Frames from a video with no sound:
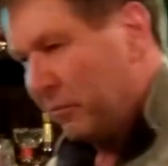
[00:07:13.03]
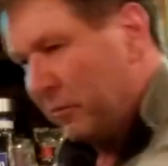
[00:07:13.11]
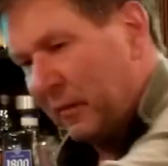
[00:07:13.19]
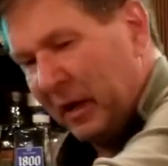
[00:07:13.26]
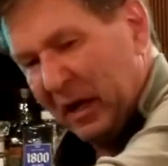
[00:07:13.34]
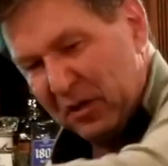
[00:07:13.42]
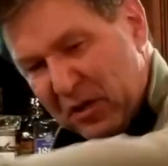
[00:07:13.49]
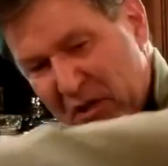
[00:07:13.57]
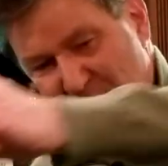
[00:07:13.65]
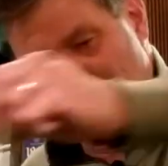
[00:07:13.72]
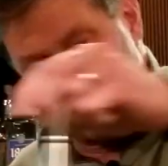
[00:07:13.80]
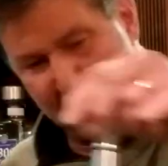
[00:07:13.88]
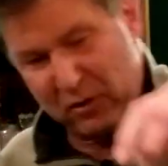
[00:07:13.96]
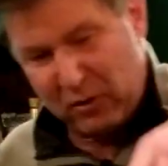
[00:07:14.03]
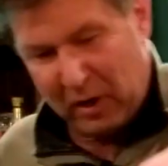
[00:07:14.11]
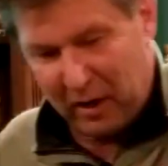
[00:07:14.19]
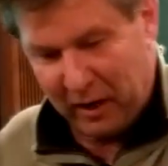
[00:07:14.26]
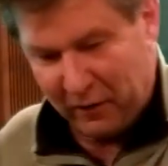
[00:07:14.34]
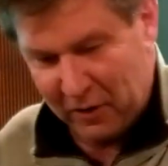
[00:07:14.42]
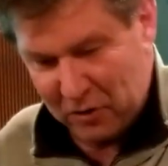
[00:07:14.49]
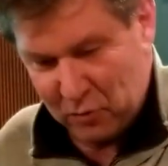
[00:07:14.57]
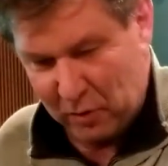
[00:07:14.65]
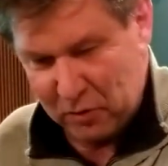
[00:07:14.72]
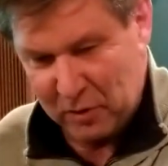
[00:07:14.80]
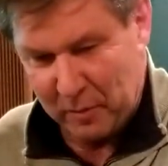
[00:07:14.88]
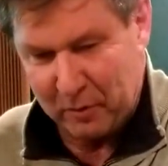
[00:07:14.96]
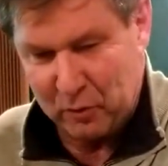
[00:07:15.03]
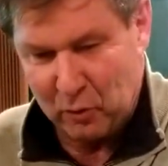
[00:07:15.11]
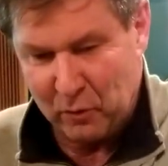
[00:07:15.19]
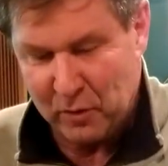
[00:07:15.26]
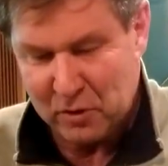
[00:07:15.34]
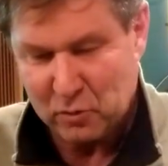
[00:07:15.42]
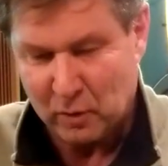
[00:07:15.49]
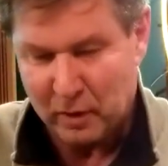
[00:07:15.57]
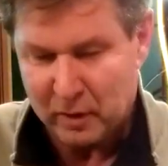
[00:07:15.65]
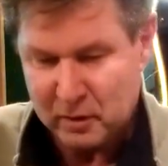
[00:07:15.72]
And it's easy to measure out on this one, so I'm going to do it on this one.